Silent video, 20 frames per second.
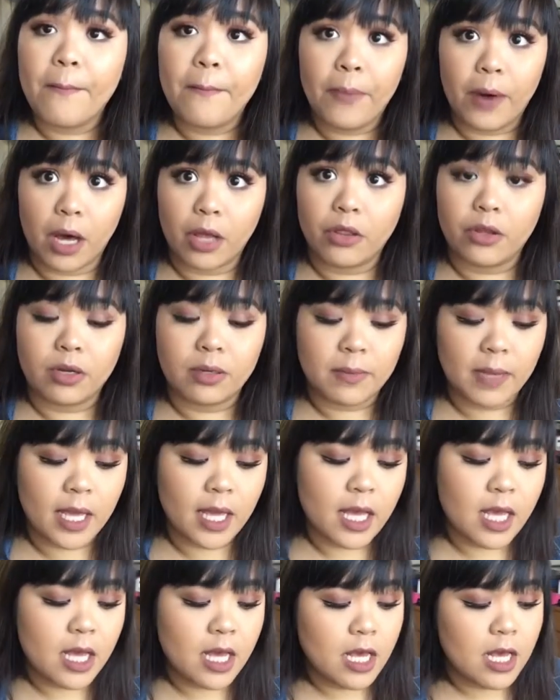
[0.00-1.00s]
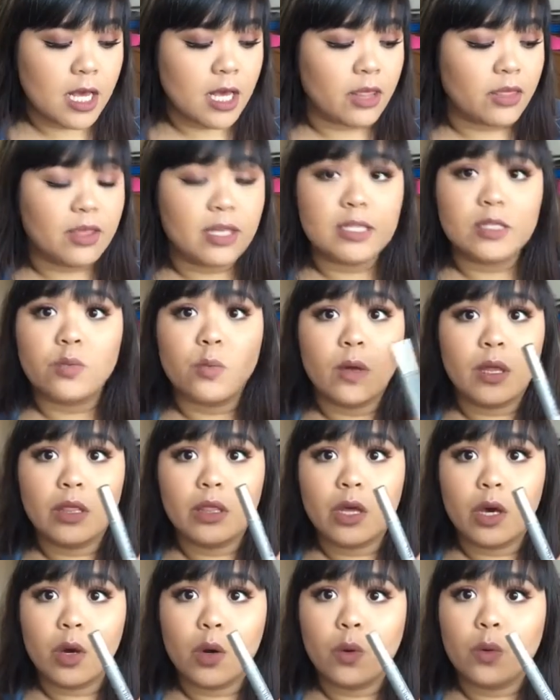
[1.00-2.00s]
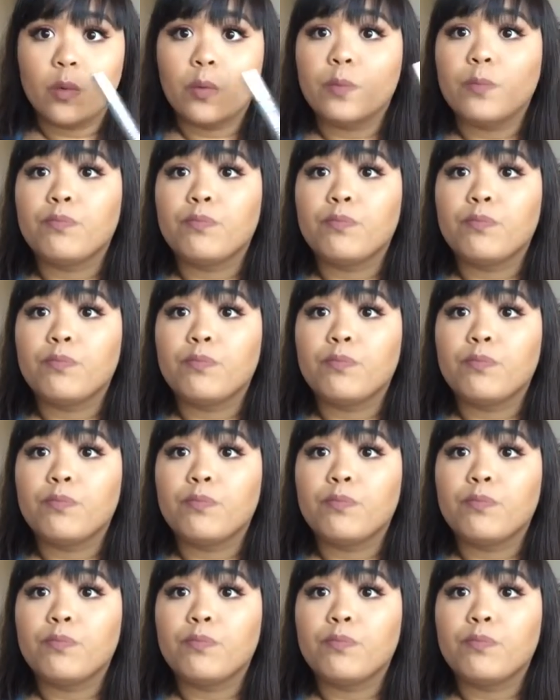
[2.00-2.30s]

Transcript: bothered me. This one though,